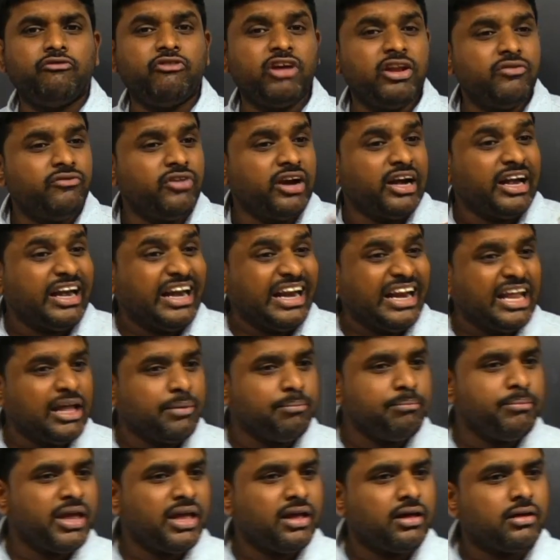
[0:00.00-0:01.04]
When we
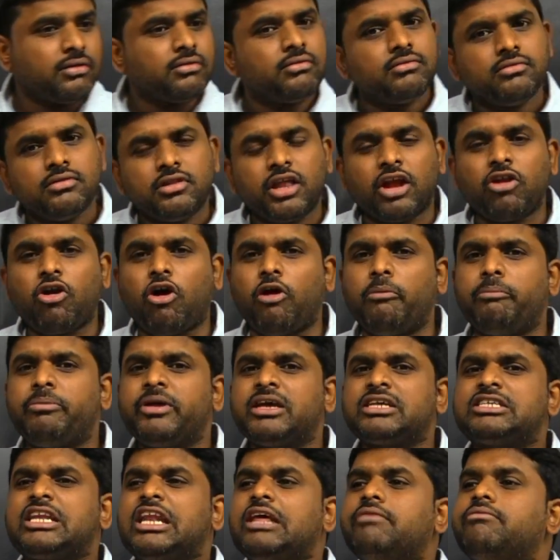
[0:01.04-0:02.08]
dream big, then
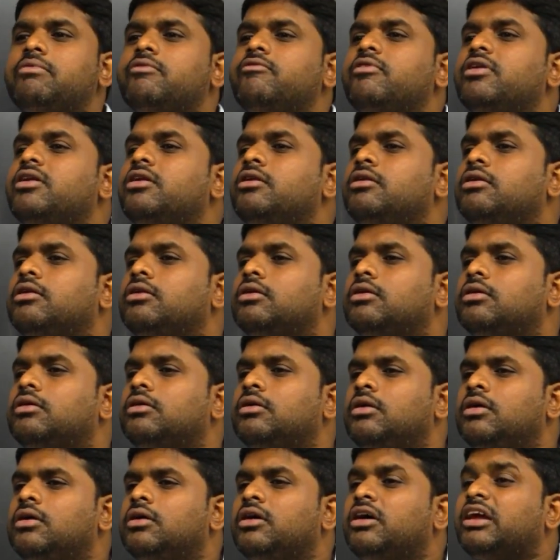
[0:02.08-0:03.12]
obviously we will
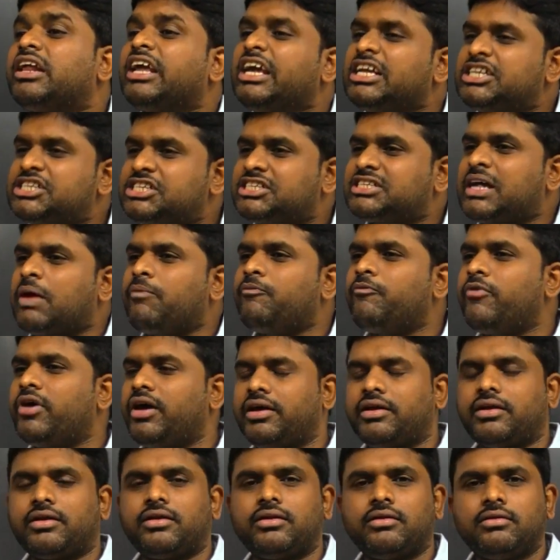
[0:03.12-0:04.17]
reach
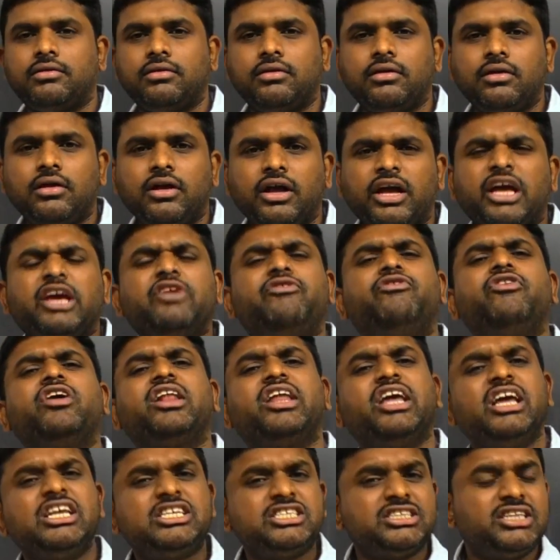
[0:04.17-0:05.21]
somewhere. If we
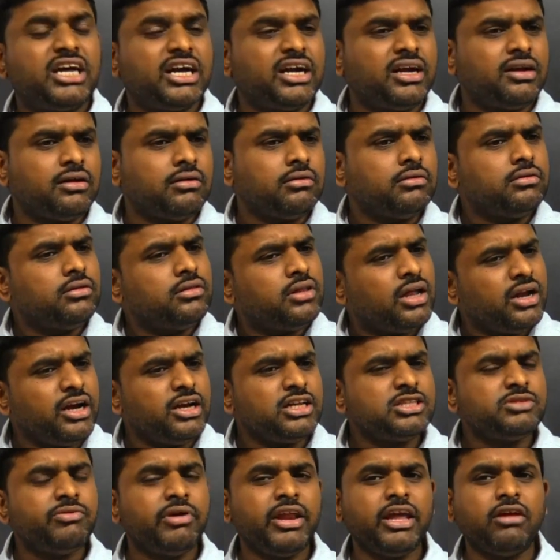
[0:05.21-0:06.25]
reach that, then
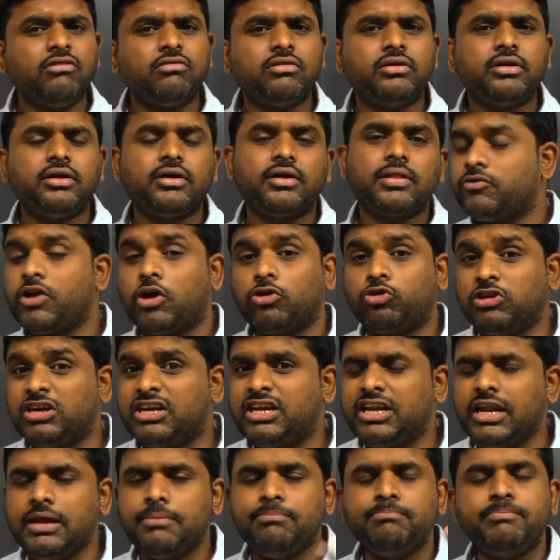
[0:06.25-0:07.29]
it is very good. We have to
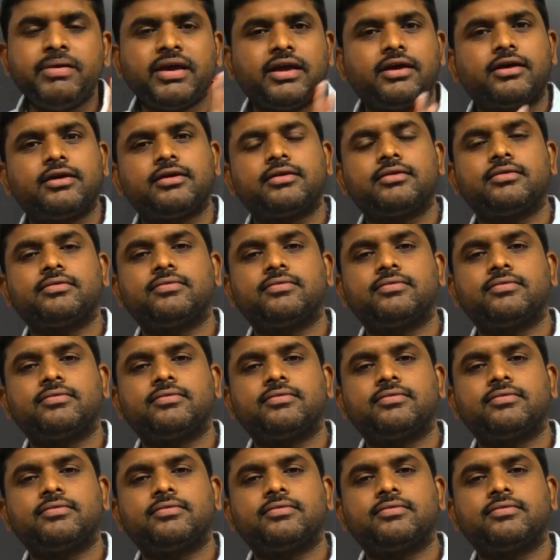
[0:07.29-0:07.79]
dream big.